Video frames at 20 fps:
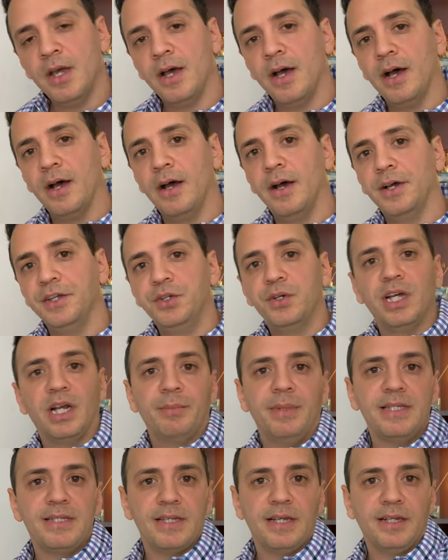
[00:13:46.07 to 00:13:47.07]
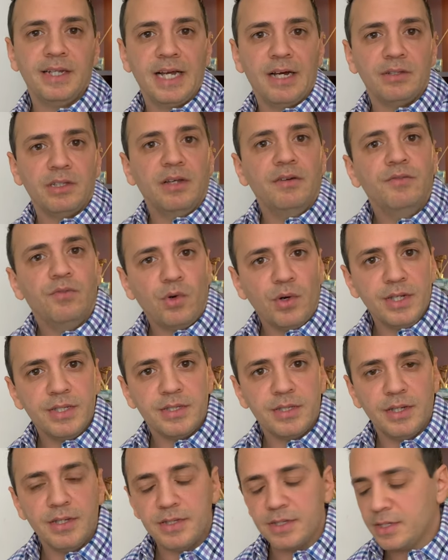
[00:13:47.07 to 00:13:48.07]
Uh, you're going to be sending out
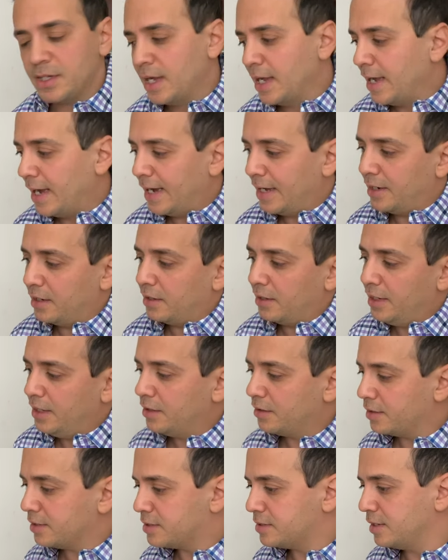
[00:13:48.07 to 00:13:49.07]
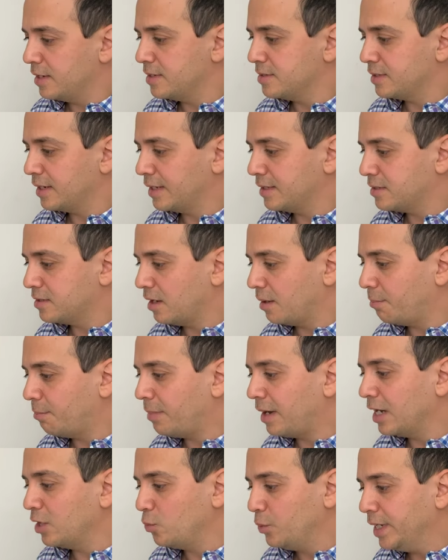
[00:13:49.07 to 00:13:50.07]
invoices. And in here it says that it's a
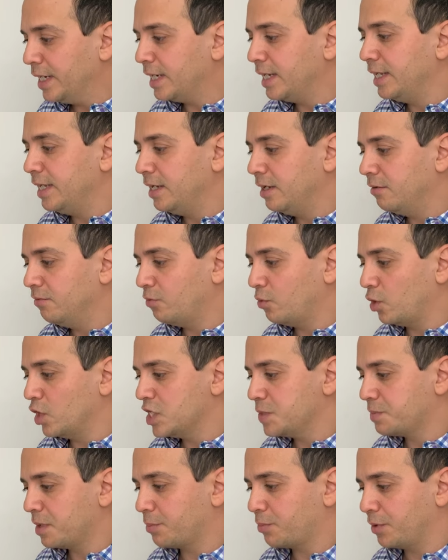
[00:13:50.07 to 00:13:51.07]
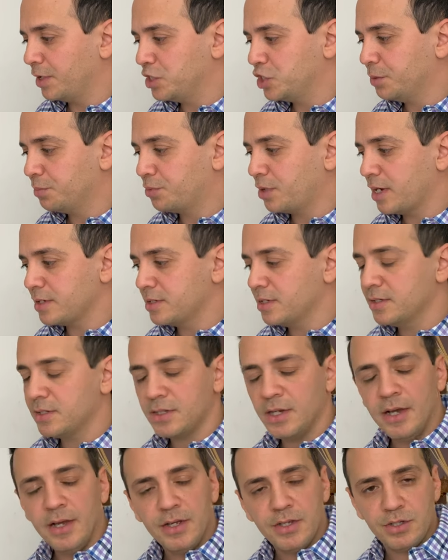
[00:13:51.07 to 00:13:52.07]
biweekly invoice preparation process.
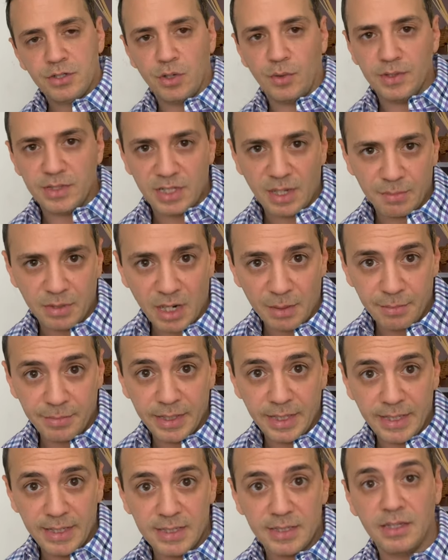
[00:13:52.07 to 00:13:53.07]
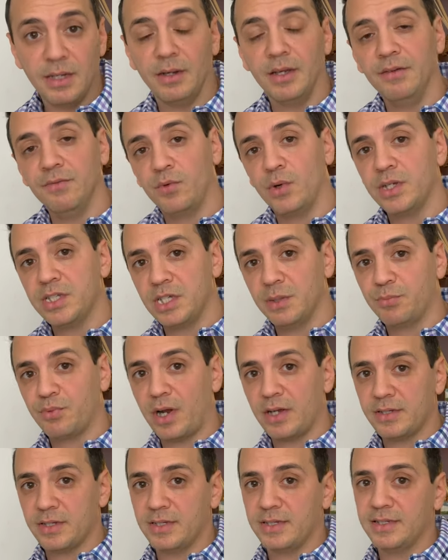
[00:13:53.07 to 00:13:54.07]
So in some companies, the invoicing
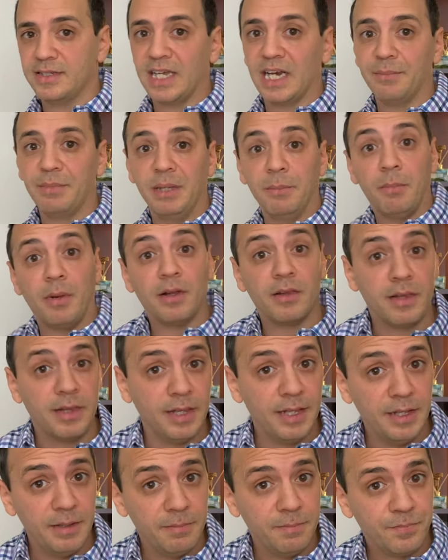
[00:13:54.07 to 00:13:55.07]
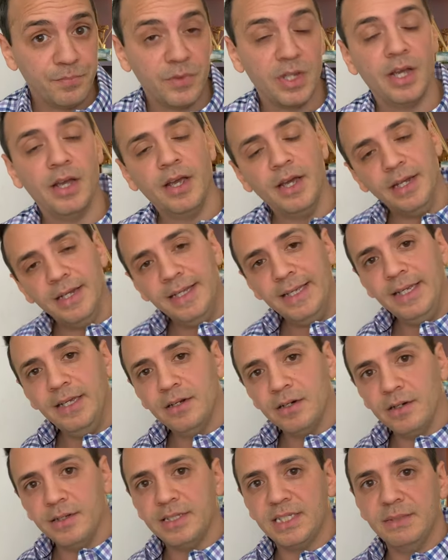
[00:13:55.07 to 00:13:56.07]
process is going to be monthly, and here,
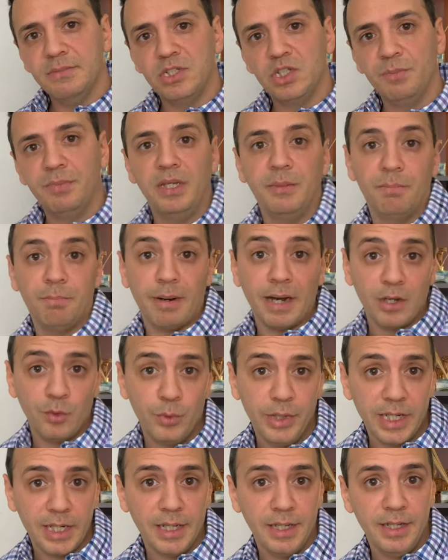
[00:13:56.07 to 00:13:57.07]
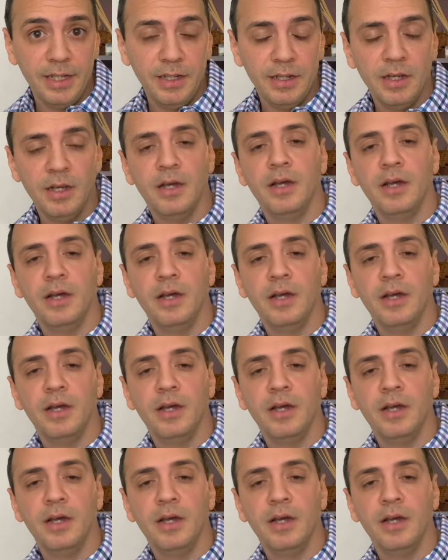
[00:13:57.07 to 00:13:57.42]
it seems to be bi-weekly.